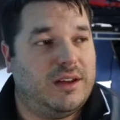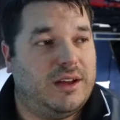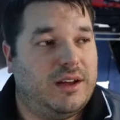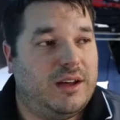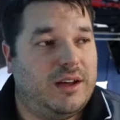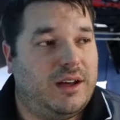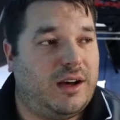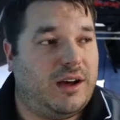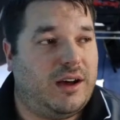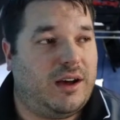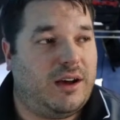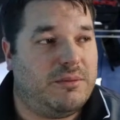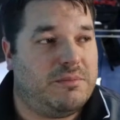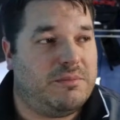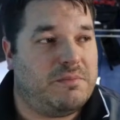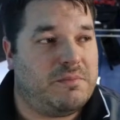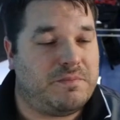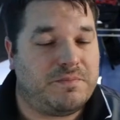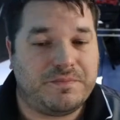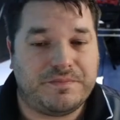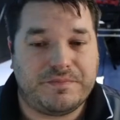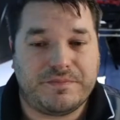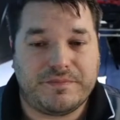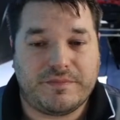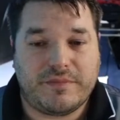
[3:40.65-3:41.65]
Um,
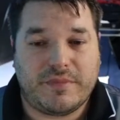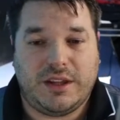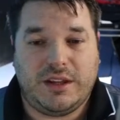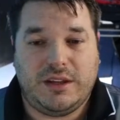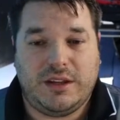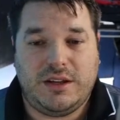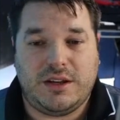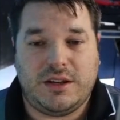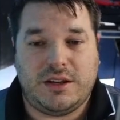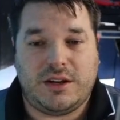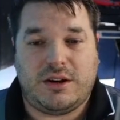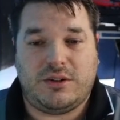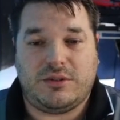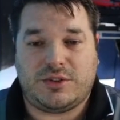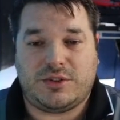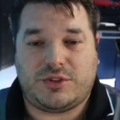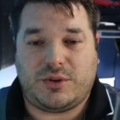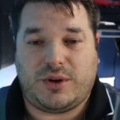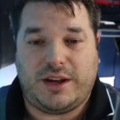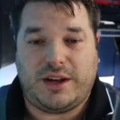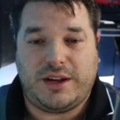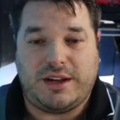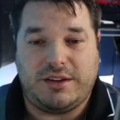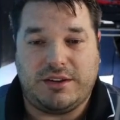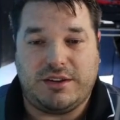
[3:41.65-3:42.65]
you know, so
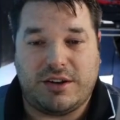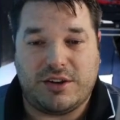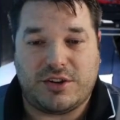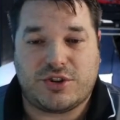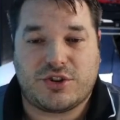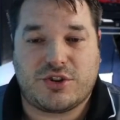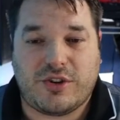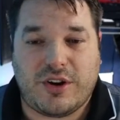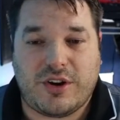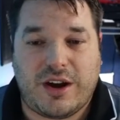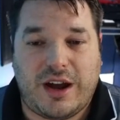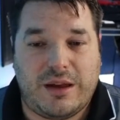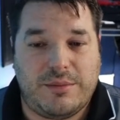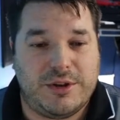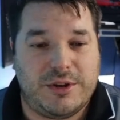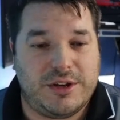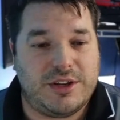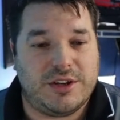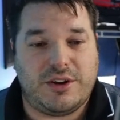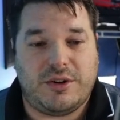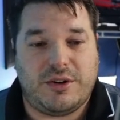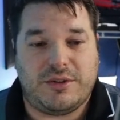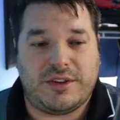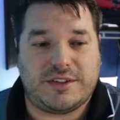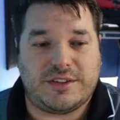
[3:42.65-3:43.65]
I can describe it. You
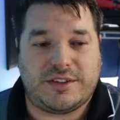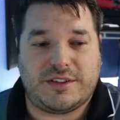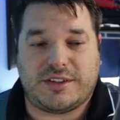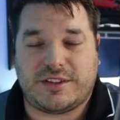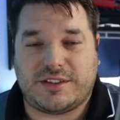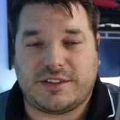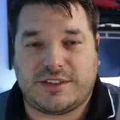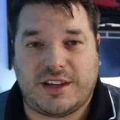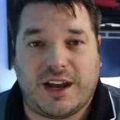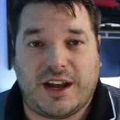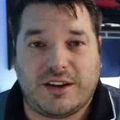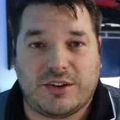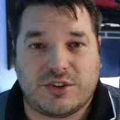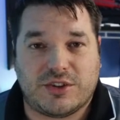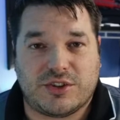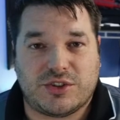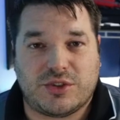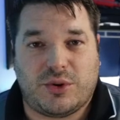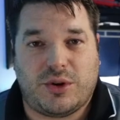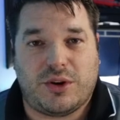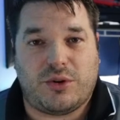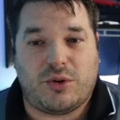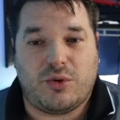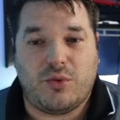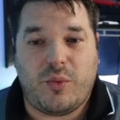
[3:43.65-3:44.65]
know, this is a
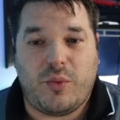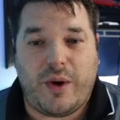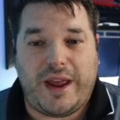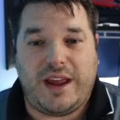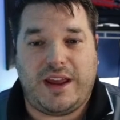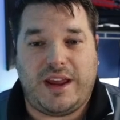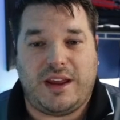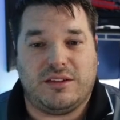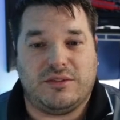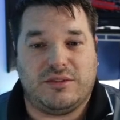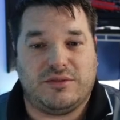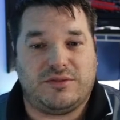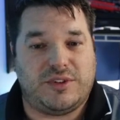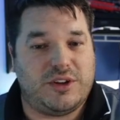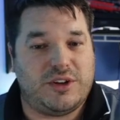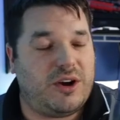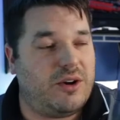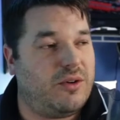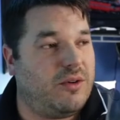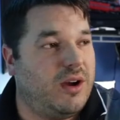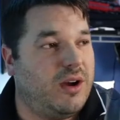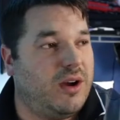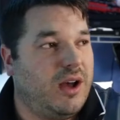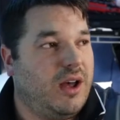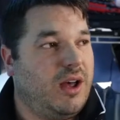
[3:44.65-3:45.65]
sinusoidal wave. You
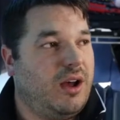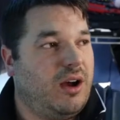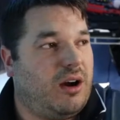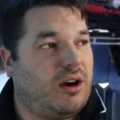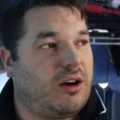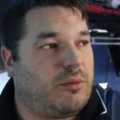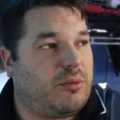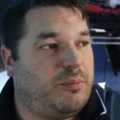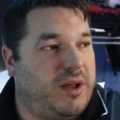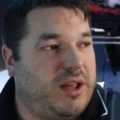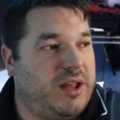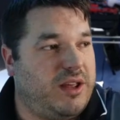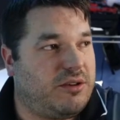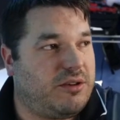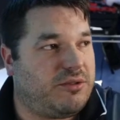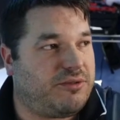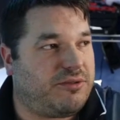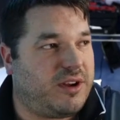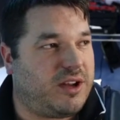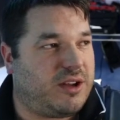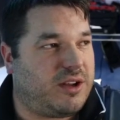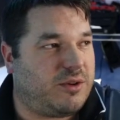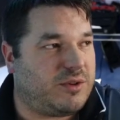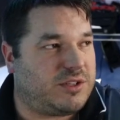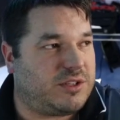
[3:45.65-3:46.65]
know, our peak
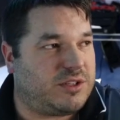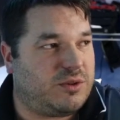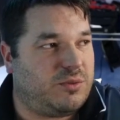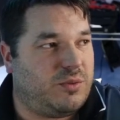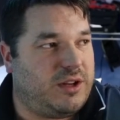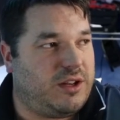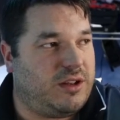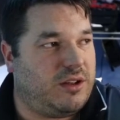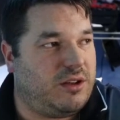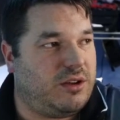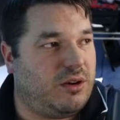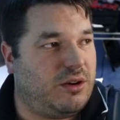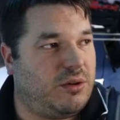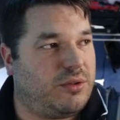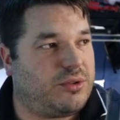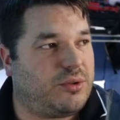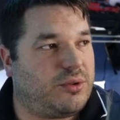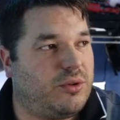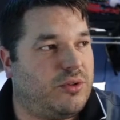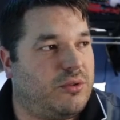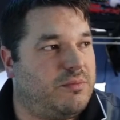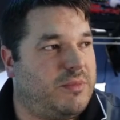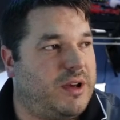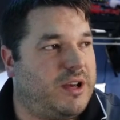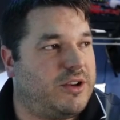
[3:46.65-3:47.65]
frequency, we can go
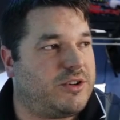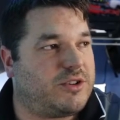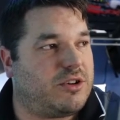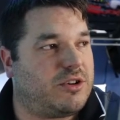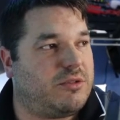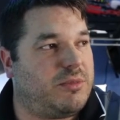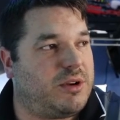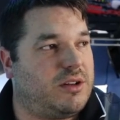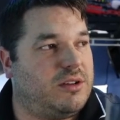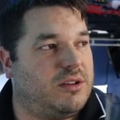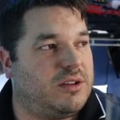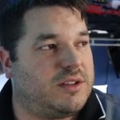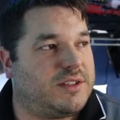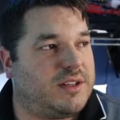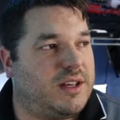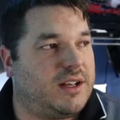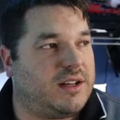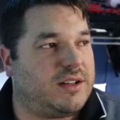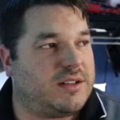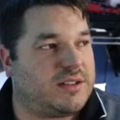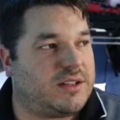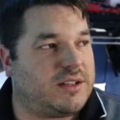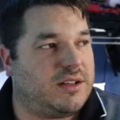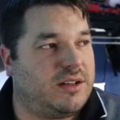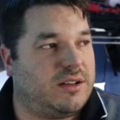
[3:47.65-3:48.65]
through a measure, but it looks like
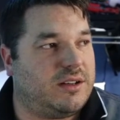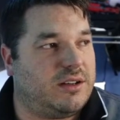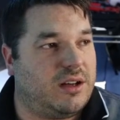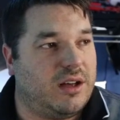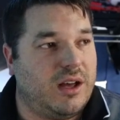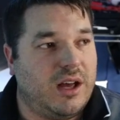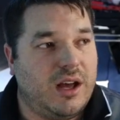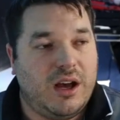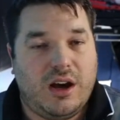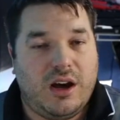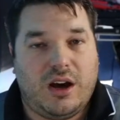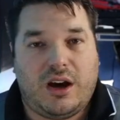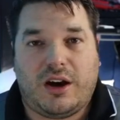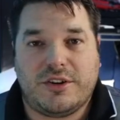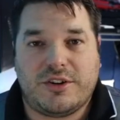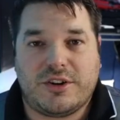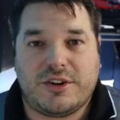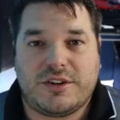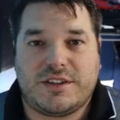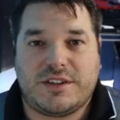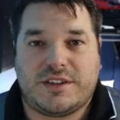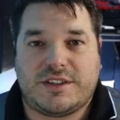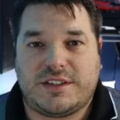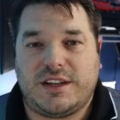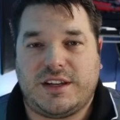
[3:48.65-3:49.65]
it's a
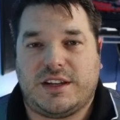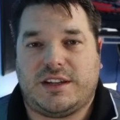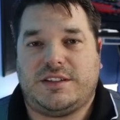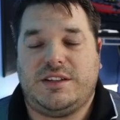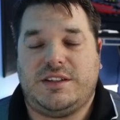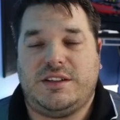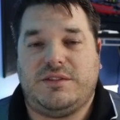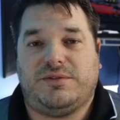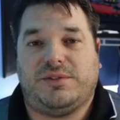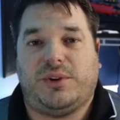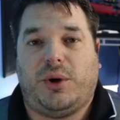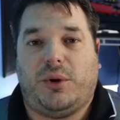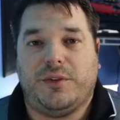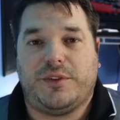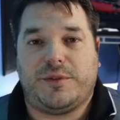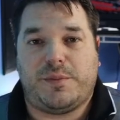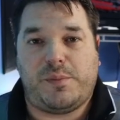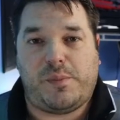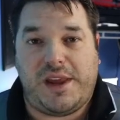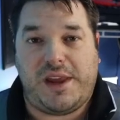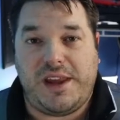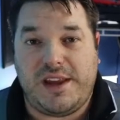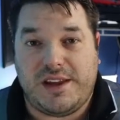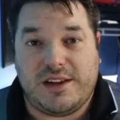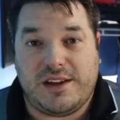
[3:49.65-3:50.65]
160 volts
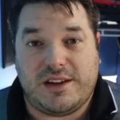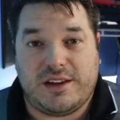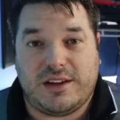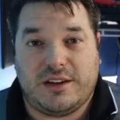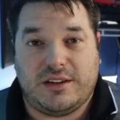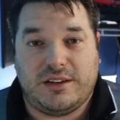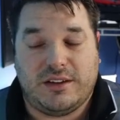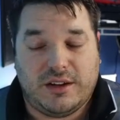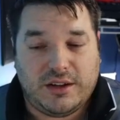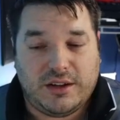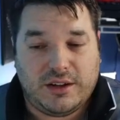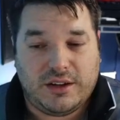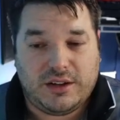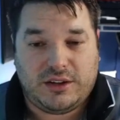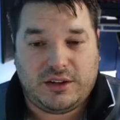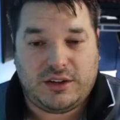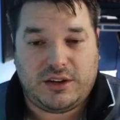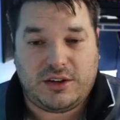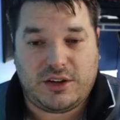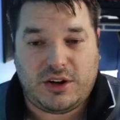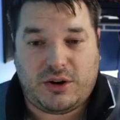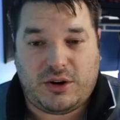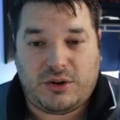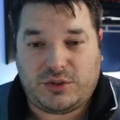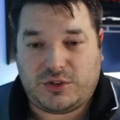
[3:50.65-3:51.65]
peak. You
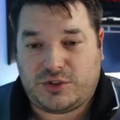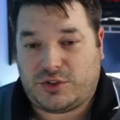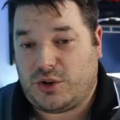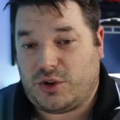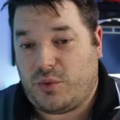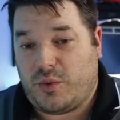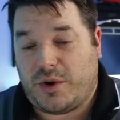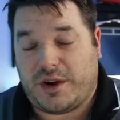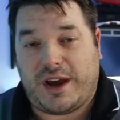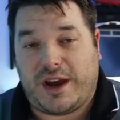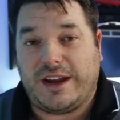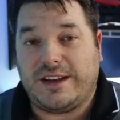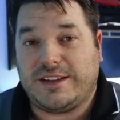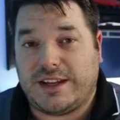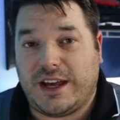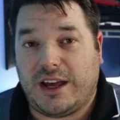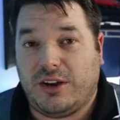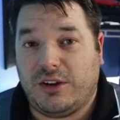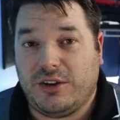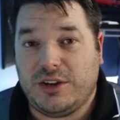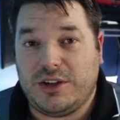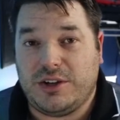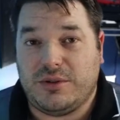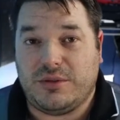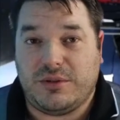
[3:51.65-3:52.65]
know, so when I
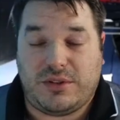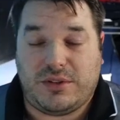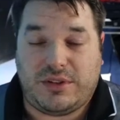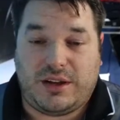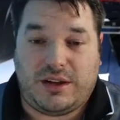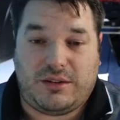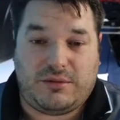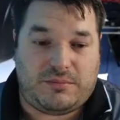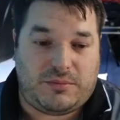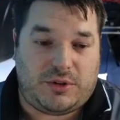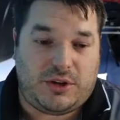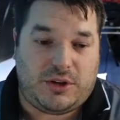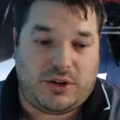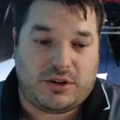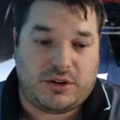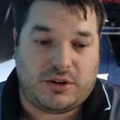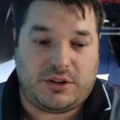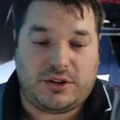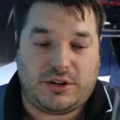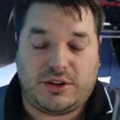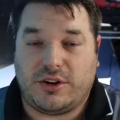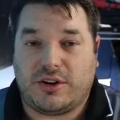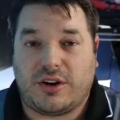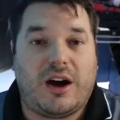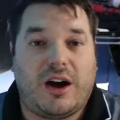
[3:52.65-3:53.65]
tell you that your
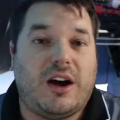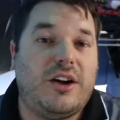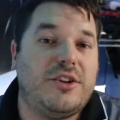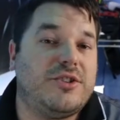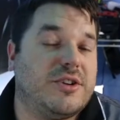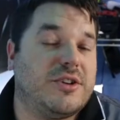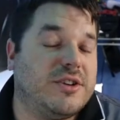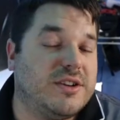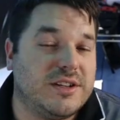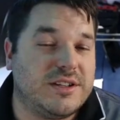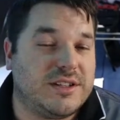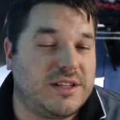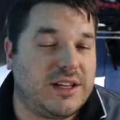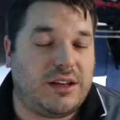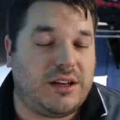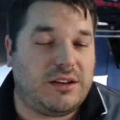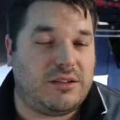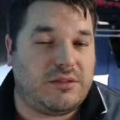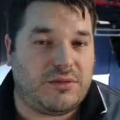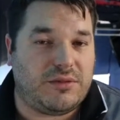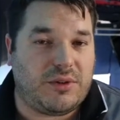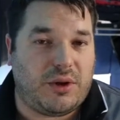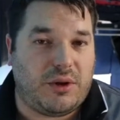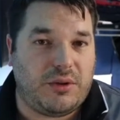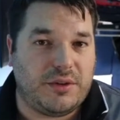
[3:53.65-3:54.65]
your 110
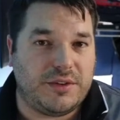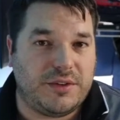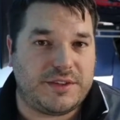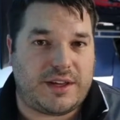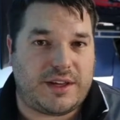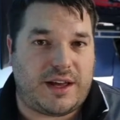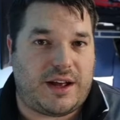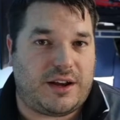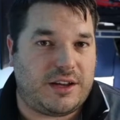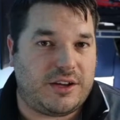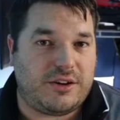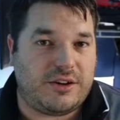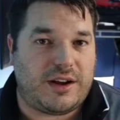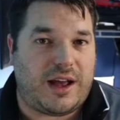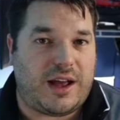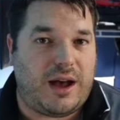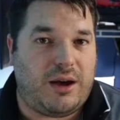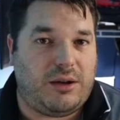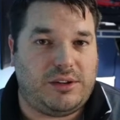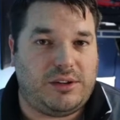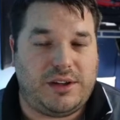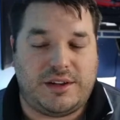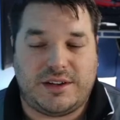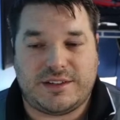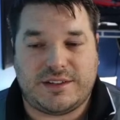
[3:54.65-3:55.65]
volts out of your
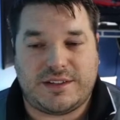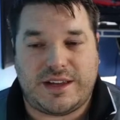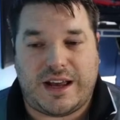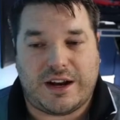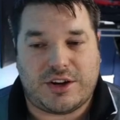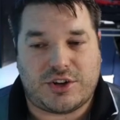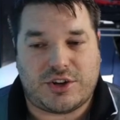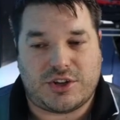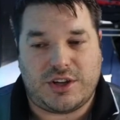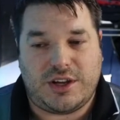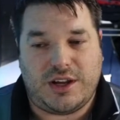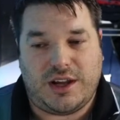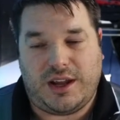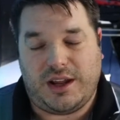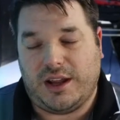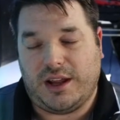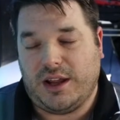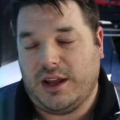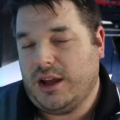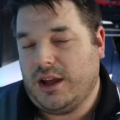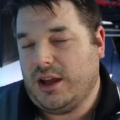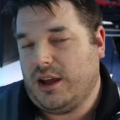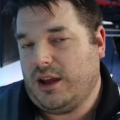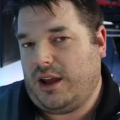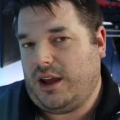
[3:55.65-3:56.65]
outlet is actually a
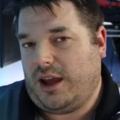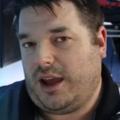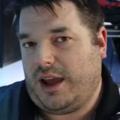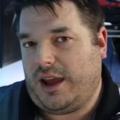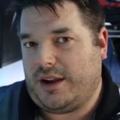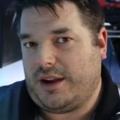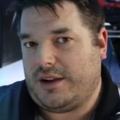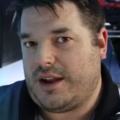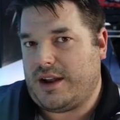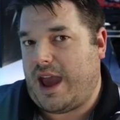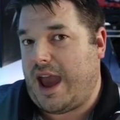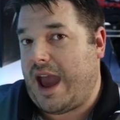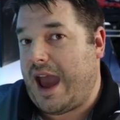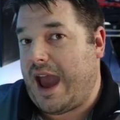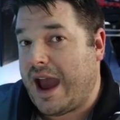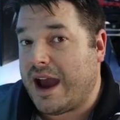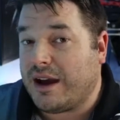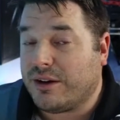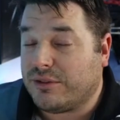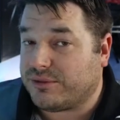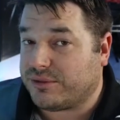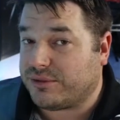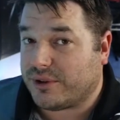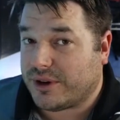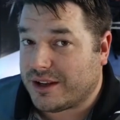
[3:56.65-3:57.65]
an
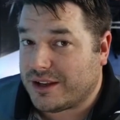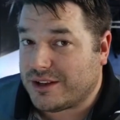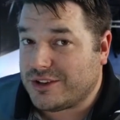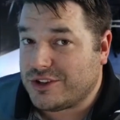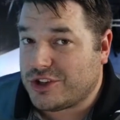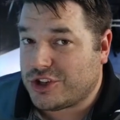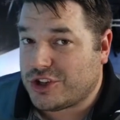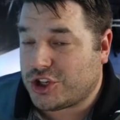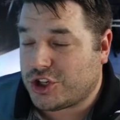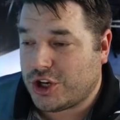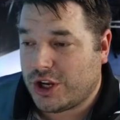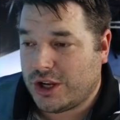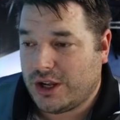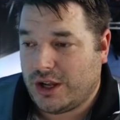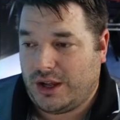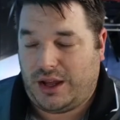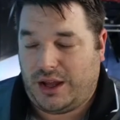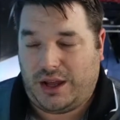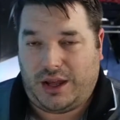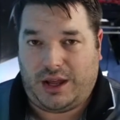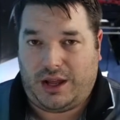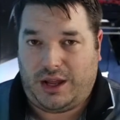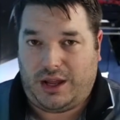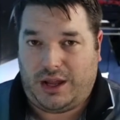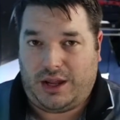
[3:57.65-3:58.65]
average,
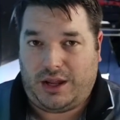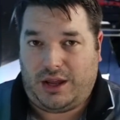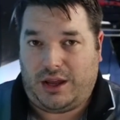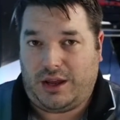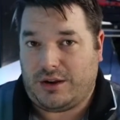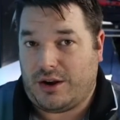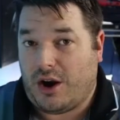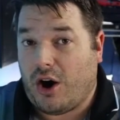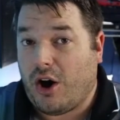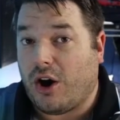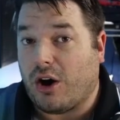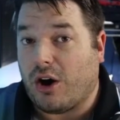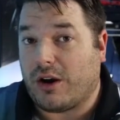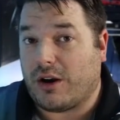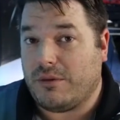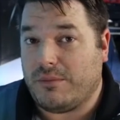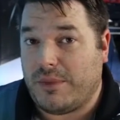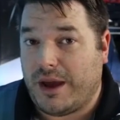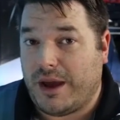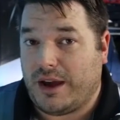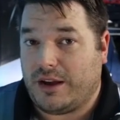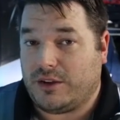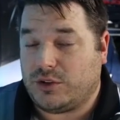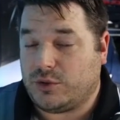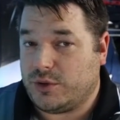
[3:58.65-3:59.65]
a an
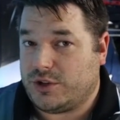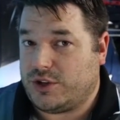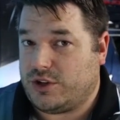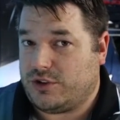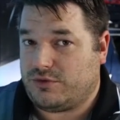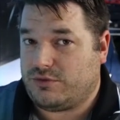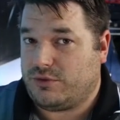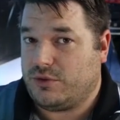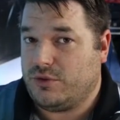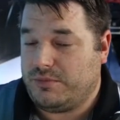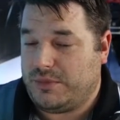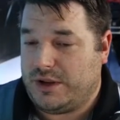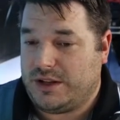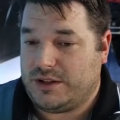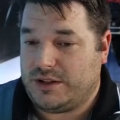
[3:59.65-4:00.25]
RMS, which is root mean